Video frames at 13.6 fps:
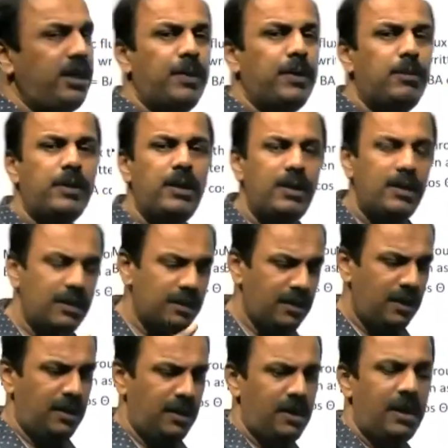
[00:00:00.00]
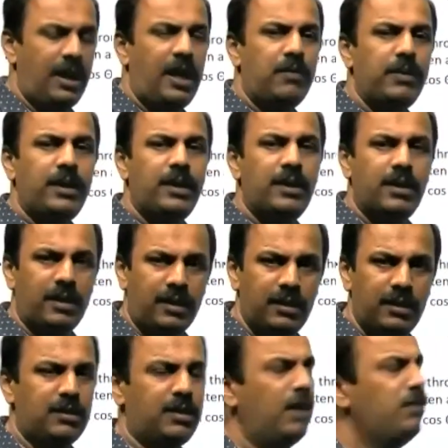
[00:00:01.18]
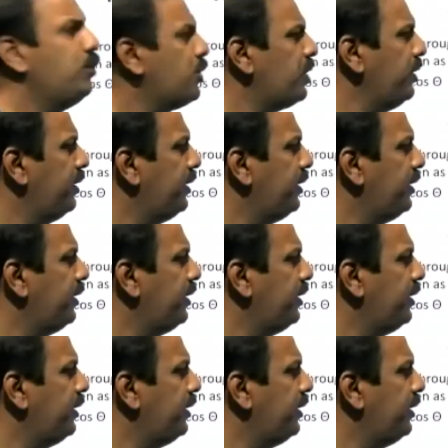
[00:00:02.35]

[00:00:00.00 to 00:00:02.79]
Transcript: people have a confusion in